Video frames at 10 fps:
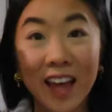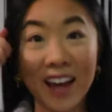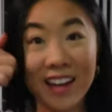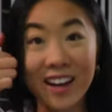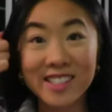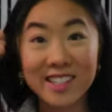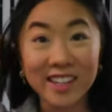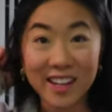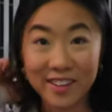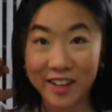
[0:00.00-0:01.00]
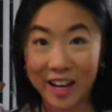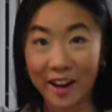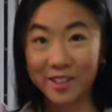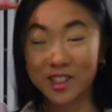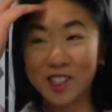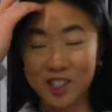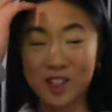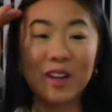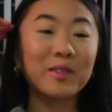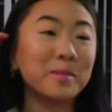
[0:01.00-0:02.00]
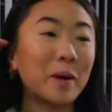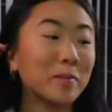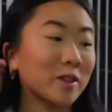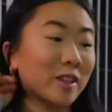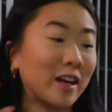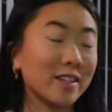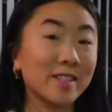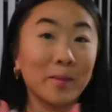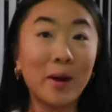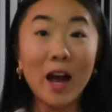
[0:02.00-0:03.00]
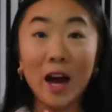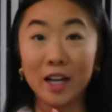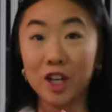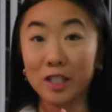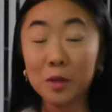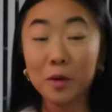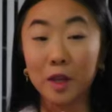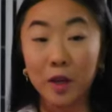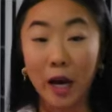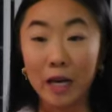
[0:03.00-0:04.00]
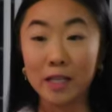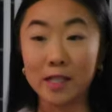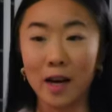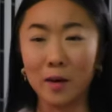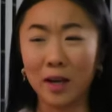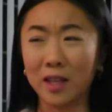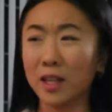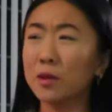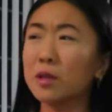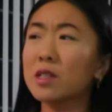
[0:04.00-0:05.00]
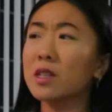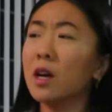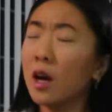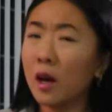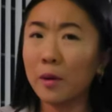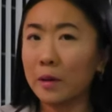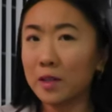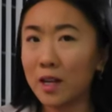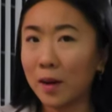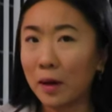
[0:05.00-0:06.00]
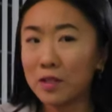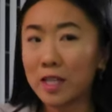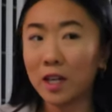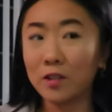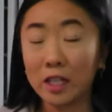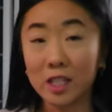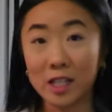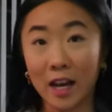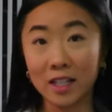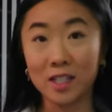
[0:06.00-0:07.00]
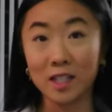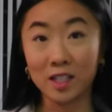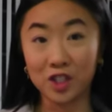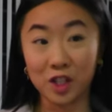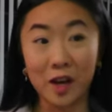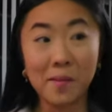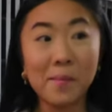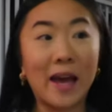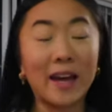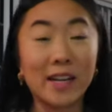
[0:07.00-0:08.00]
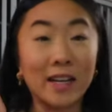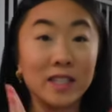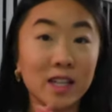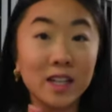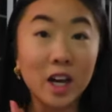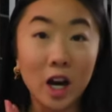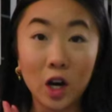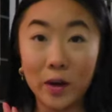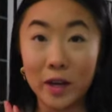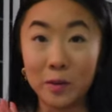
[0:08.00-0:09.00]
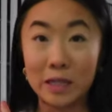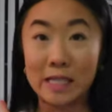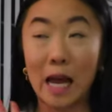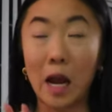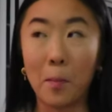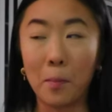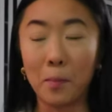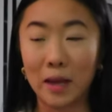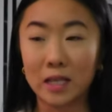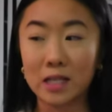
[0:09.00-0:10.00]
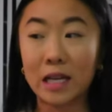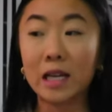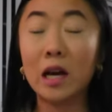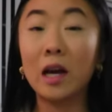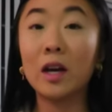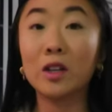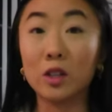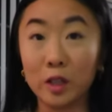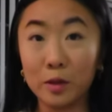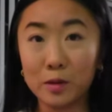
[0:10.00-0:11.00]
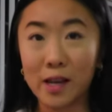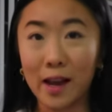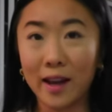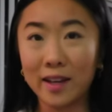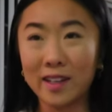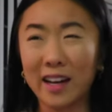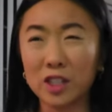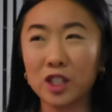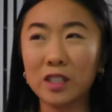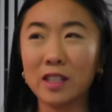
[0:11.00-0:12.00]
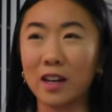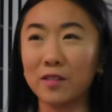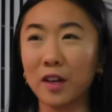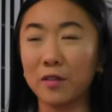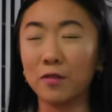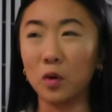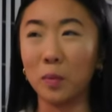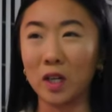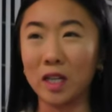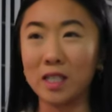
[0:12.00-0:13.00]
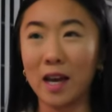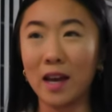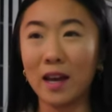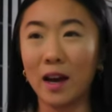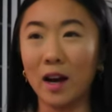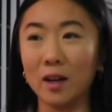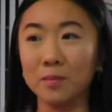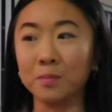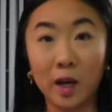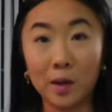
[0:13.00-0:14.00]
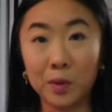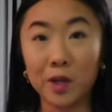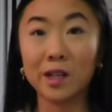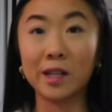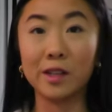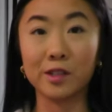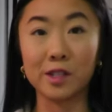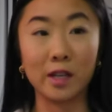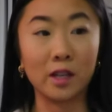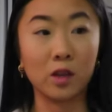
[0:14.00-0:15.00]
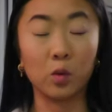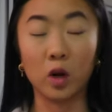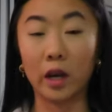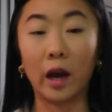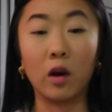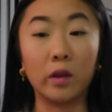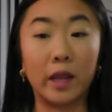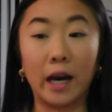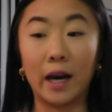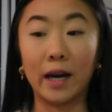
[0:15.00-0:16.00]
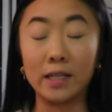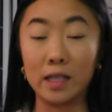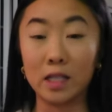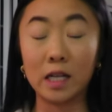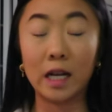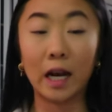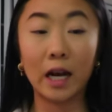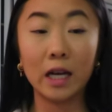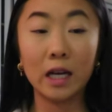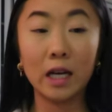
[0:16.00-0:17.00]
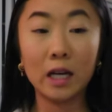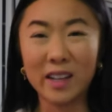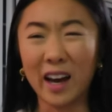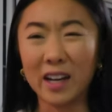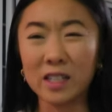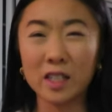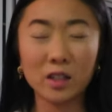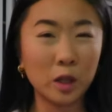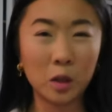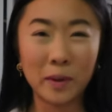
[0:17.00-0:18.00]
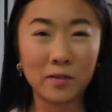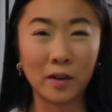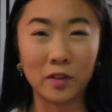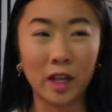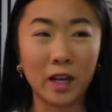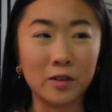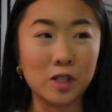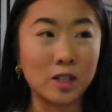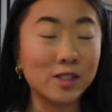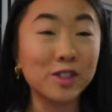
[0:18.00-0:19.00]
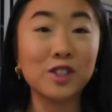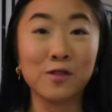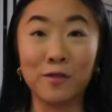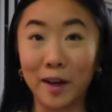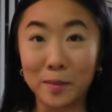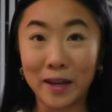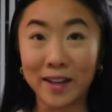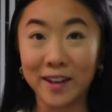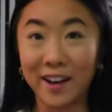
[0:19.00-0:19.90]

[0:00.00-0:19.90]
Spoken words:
Hey guys, good evening. I was just trying to remember the last time I checked in with you guys. I think it was around the time I was getting ready to head to the gym, and I did go. It was an amazing glute day, actually kind of like a full body day. I'll put on here just like the workout that I did today. Yeah, I did a little bit of everything. I was honestly just vibing.